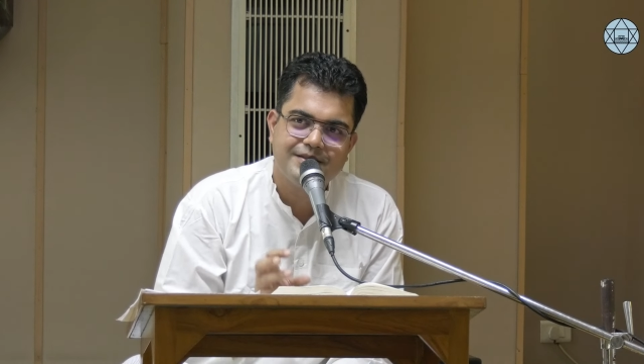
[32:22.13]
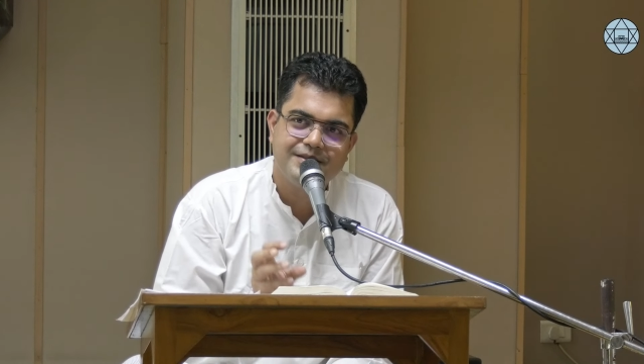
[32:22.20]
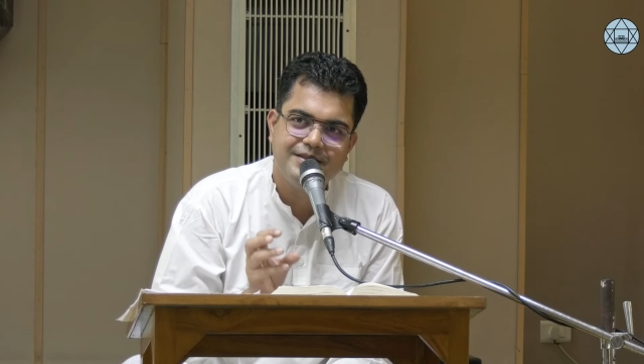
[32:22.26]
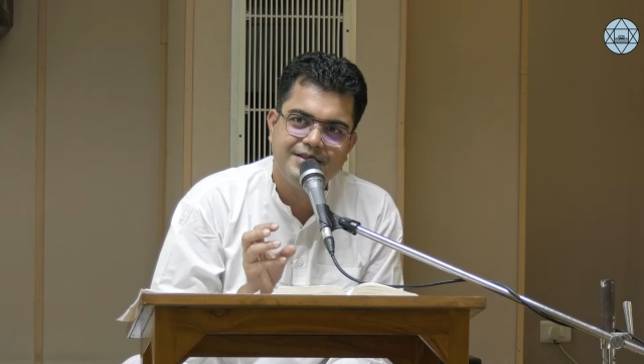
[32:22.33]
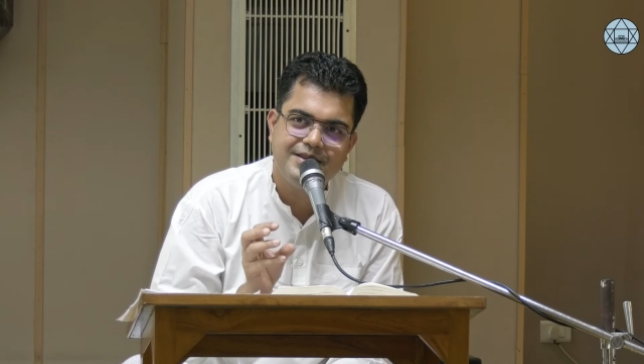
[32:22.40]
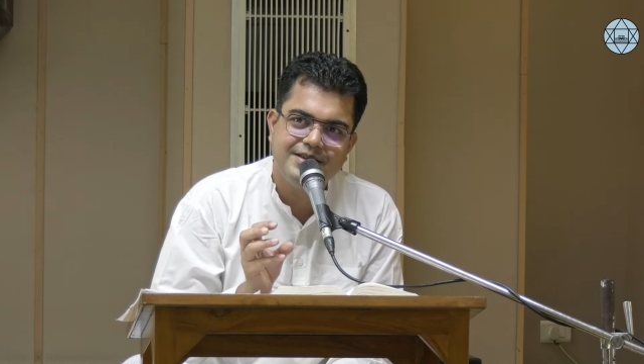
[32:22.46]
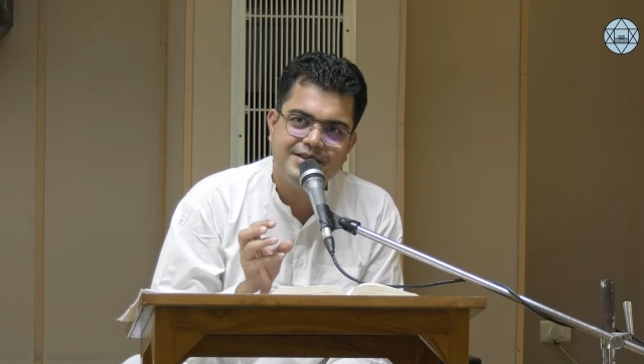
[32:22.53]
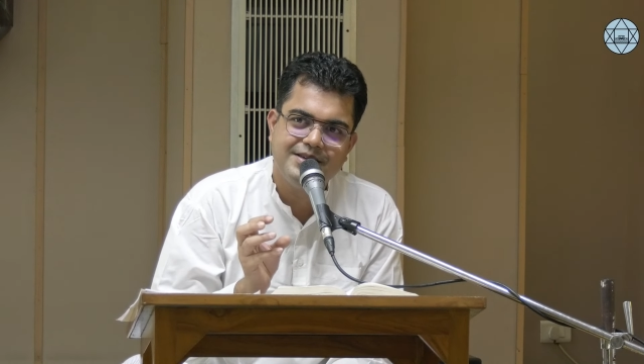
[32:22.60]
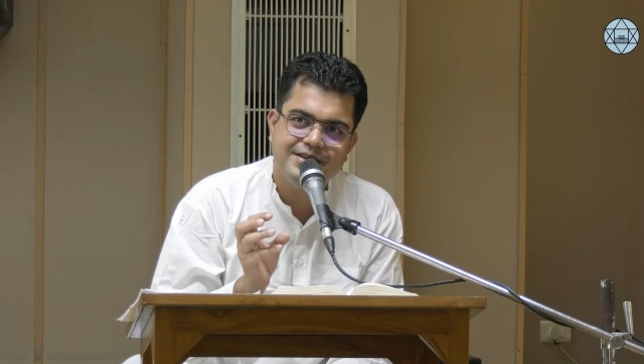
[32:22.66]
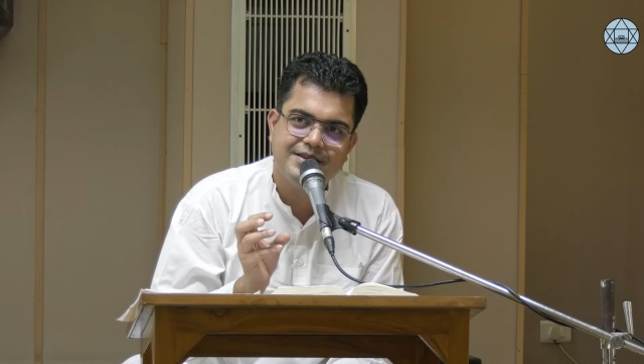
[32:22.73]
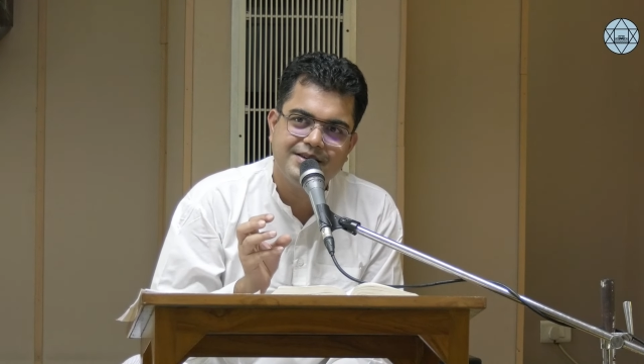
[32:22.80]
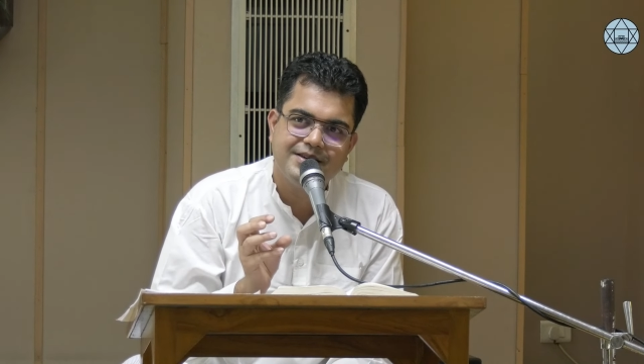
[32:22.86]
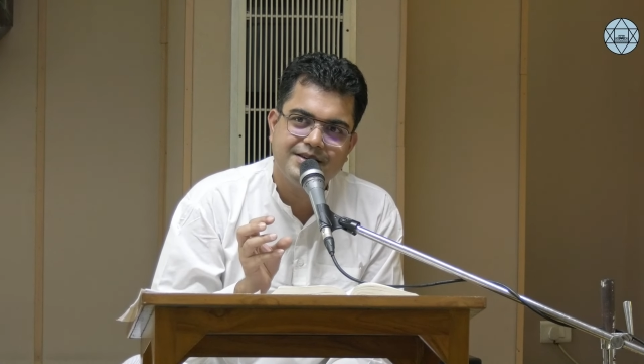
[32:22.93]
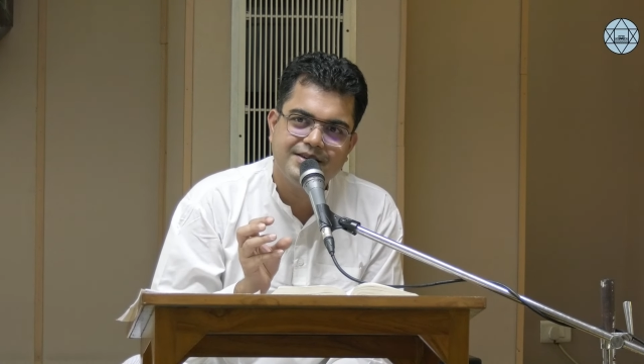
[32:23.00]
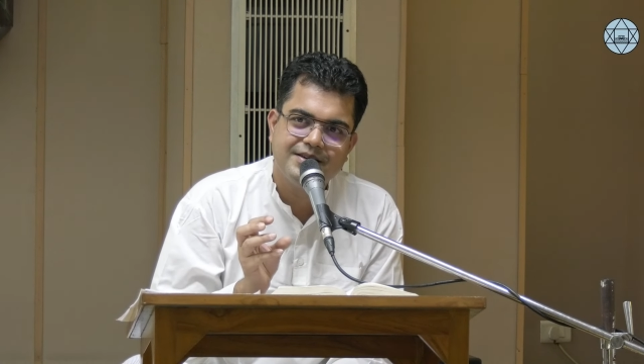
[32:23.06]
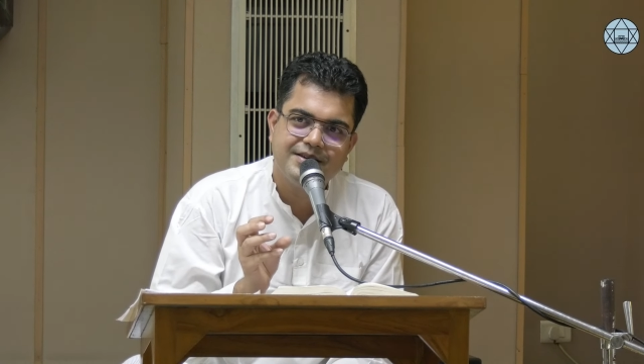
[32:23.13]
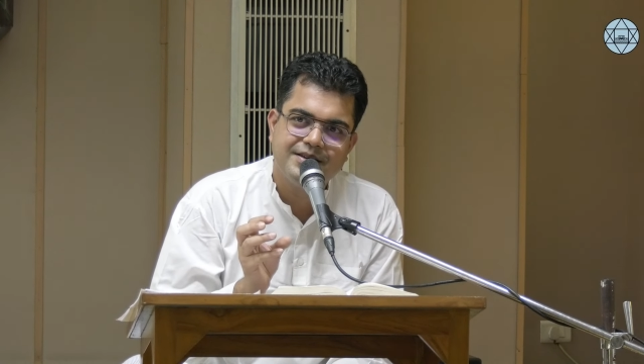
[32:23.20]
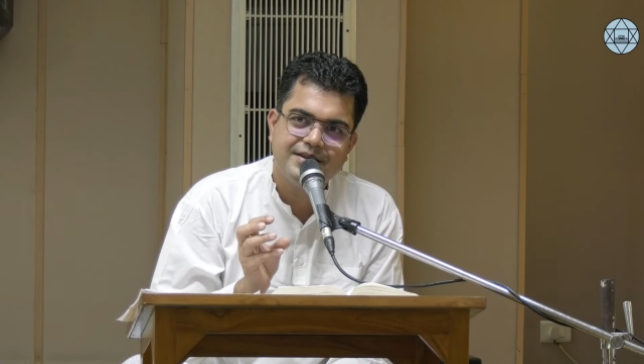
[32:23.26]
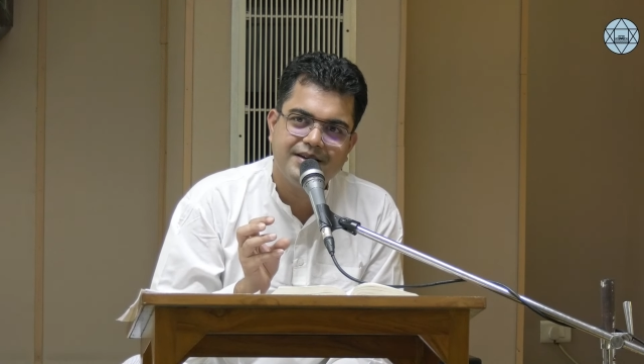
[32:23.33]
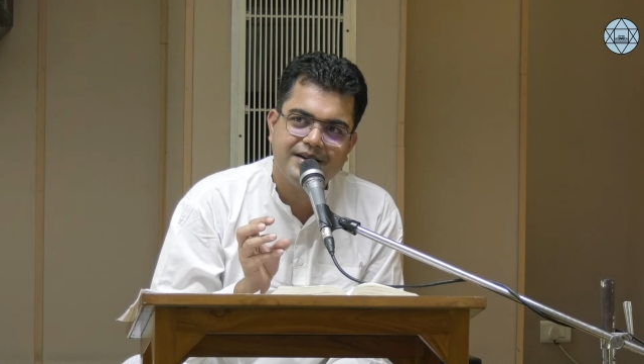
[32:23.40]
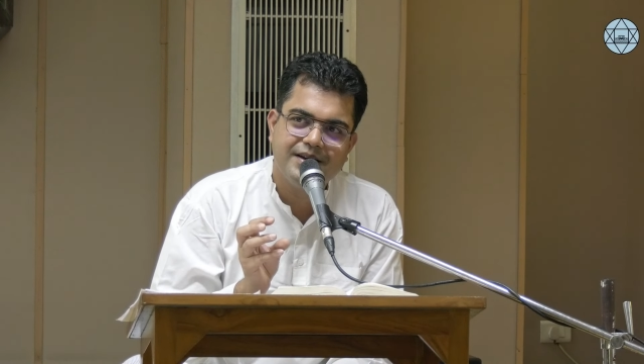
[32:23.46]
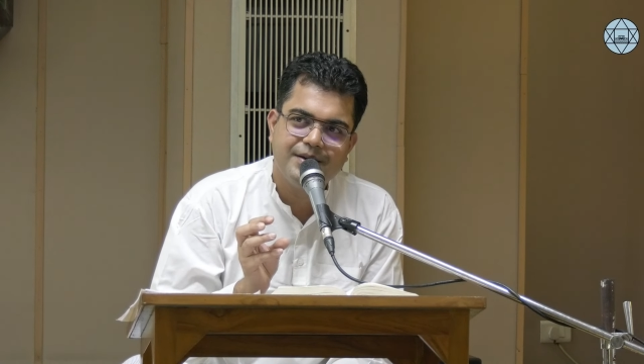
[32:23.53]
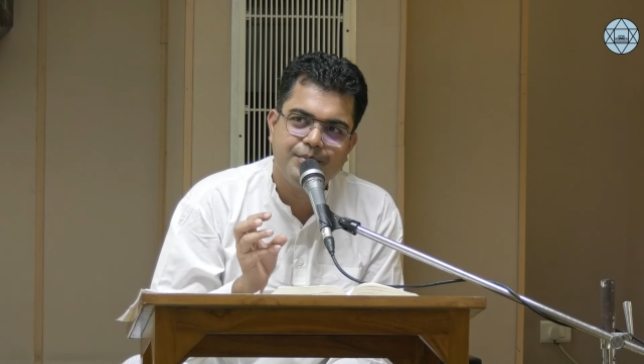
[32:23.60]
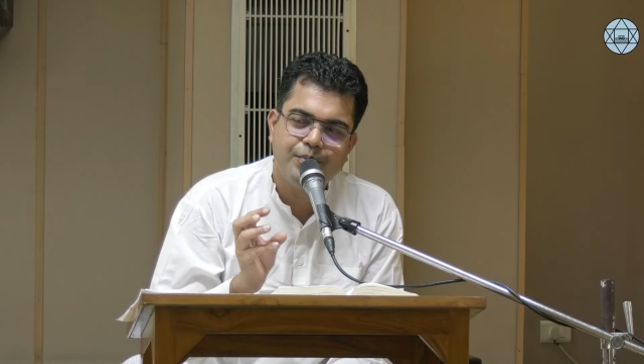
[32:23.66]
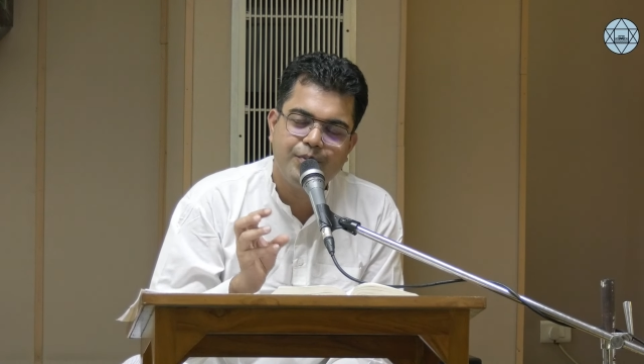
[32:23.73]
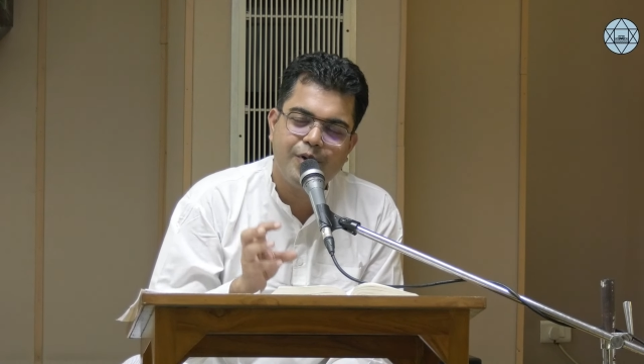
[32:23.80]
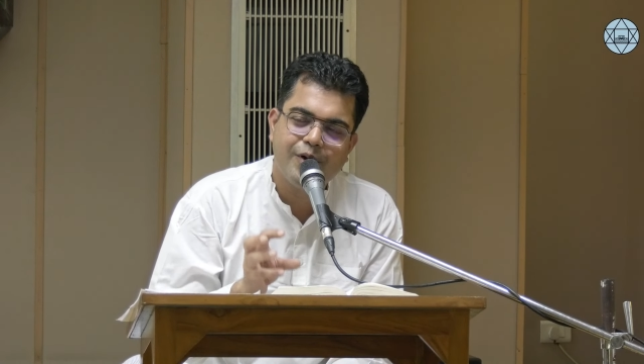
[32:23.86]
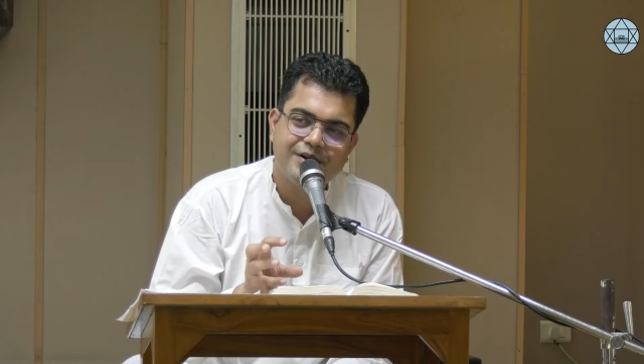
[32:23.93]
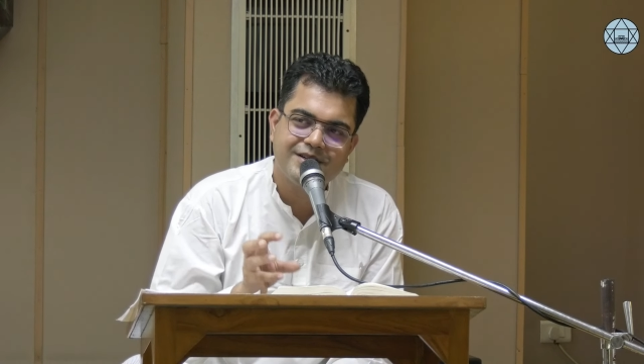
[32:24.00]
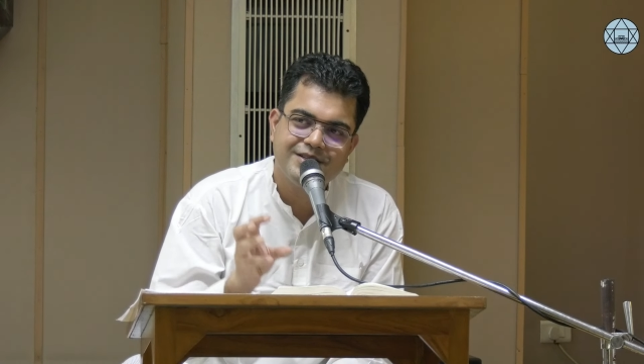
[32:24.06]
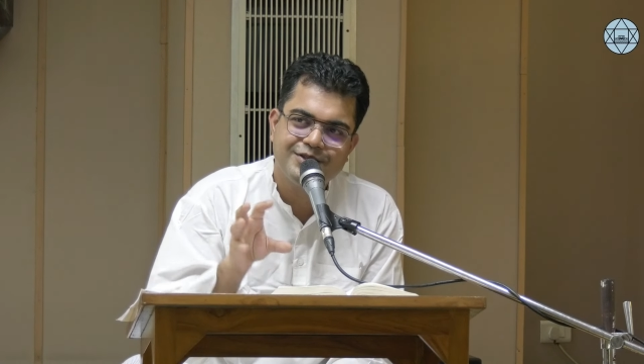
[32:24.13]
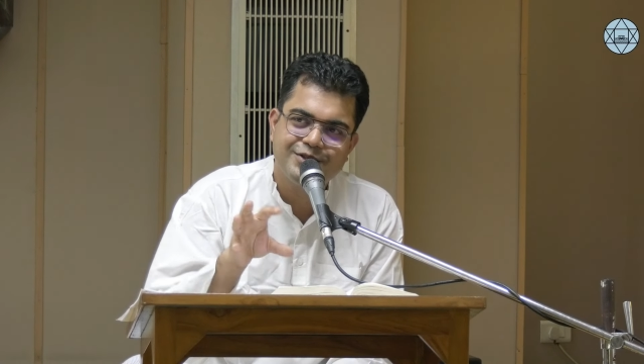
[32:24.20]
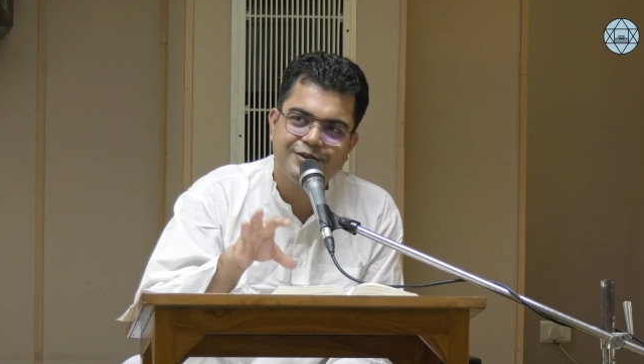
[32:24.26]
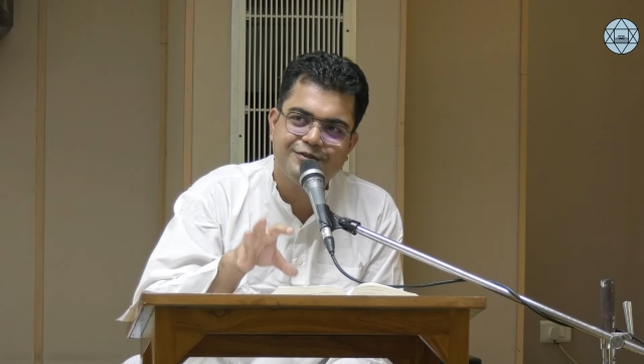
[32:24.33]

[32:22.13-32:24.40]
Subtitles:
the importance